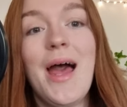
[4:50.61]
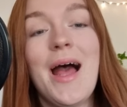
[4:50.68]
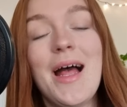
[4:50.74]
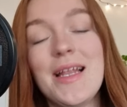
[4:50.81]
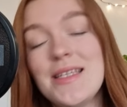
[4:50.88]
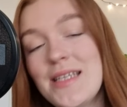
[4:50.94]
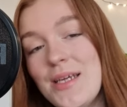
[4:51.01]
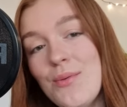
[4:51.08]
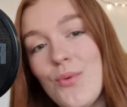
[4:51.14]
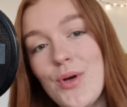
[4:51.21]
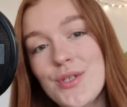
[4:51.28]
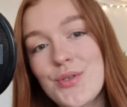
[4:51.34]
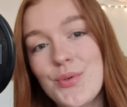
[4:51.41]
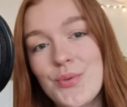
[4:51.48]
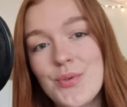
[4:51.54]
And he
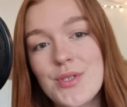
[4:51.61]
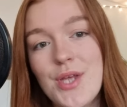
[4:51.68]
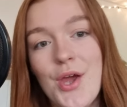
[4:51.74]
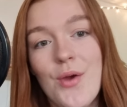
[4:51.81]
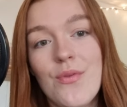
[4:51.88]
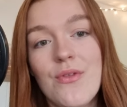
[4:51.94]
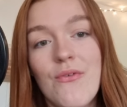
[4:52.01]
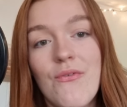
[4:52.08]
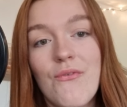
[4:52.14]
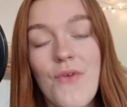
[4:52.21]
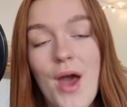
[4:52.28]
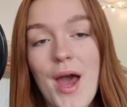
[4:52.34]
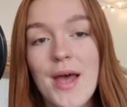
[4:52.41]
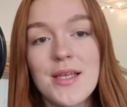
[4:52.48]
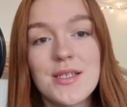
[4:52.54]
was also the
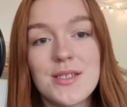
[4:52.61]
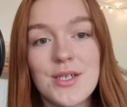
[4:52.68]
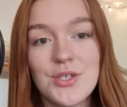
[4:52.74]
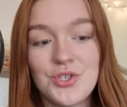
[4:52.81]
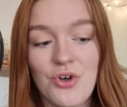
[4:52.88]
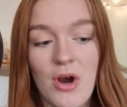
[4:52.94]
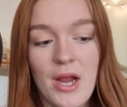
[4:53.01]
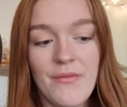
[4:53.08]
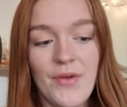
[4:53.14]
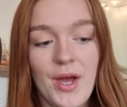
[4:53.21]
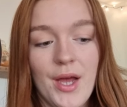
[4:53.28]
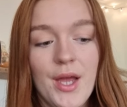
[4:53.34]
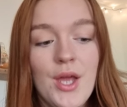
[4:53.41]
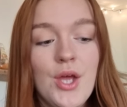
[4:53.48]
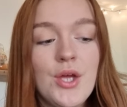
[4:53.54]
first
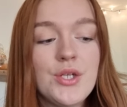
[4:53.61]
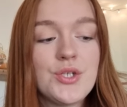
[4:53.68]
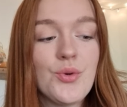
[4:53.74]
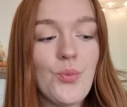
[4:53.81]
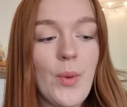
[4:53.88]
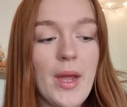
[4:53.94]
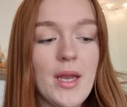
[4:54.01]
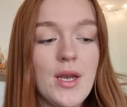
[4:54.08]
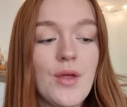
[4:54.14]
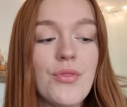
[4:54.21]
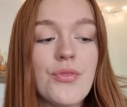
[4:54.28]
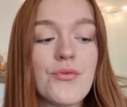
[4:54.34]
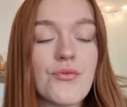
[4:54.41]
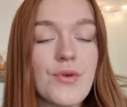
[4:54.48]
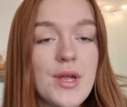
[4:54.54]
driver to win
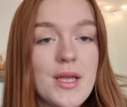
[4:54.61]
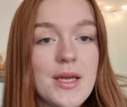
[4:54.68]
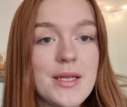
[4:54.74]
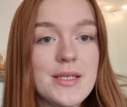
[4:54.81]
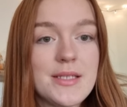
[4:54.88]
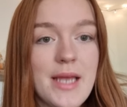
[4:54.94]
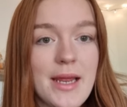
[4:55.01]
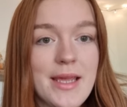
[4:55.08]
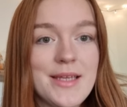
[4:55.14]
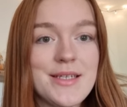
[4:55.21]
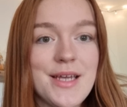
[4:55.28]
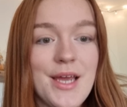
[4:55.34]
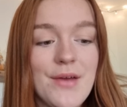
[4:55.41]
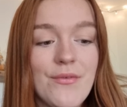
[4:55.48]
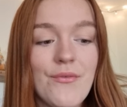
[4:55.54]
three
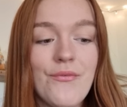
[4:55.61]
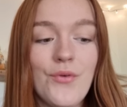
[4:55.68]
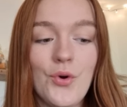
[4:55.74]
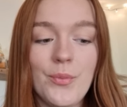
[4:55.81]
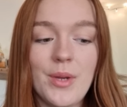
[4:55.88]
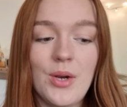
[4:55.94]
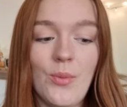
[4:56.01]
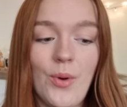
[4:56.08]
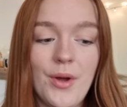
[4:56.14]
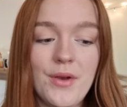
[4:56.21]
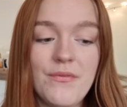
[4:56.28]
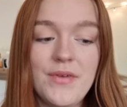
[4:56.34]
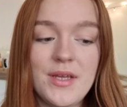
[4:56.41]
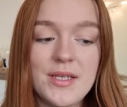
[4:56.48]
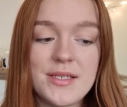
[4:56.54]
consecutive Formula 1
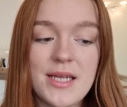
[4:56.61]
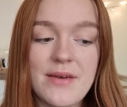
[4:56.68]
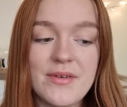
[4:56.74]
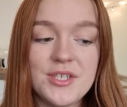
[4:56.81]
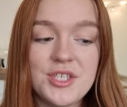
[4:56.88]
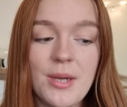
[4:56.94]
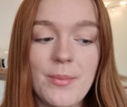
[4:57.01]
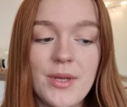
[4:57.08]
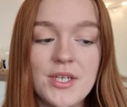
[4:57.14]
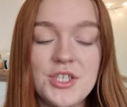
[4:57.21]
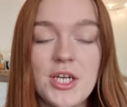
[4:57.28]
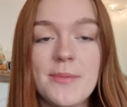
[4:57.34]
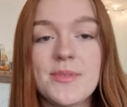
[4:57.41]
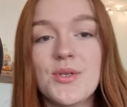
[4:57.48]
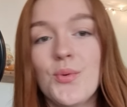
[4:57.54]
feeder series
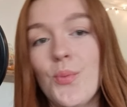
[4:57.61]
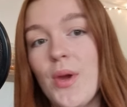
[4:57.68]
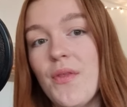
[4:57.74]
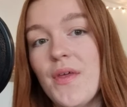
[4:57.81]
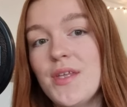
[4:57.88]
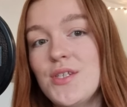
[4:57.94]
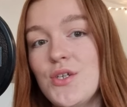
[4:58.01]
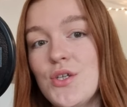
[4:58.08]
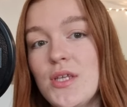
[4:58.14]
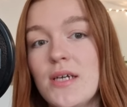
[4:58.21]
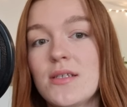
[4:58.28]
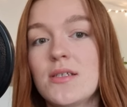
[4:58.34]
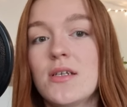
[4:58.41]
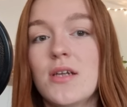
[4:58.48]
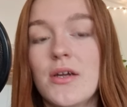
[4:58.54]
championships with his
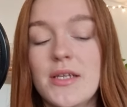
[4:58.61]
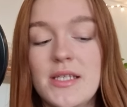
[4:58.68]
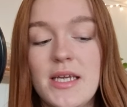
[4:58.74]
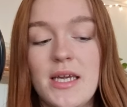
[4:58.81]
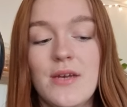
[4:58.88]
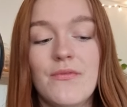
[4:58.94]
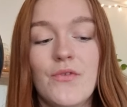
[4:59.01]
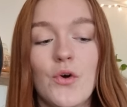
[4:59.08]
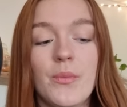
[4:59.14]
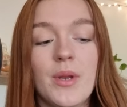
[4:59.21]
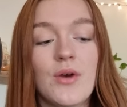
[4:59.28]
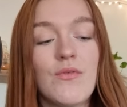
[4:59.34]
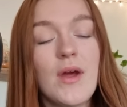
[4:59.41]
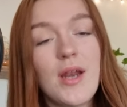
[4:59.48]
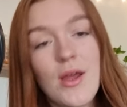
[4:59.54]
2019
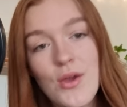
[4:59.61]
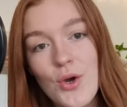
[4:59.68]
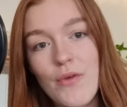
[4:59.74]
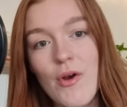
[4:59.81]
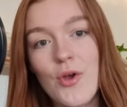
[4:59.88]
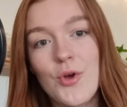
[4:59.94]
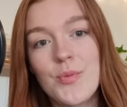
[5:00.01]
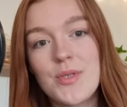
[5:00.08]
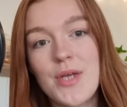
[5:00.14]
Formula Renault Euro Cup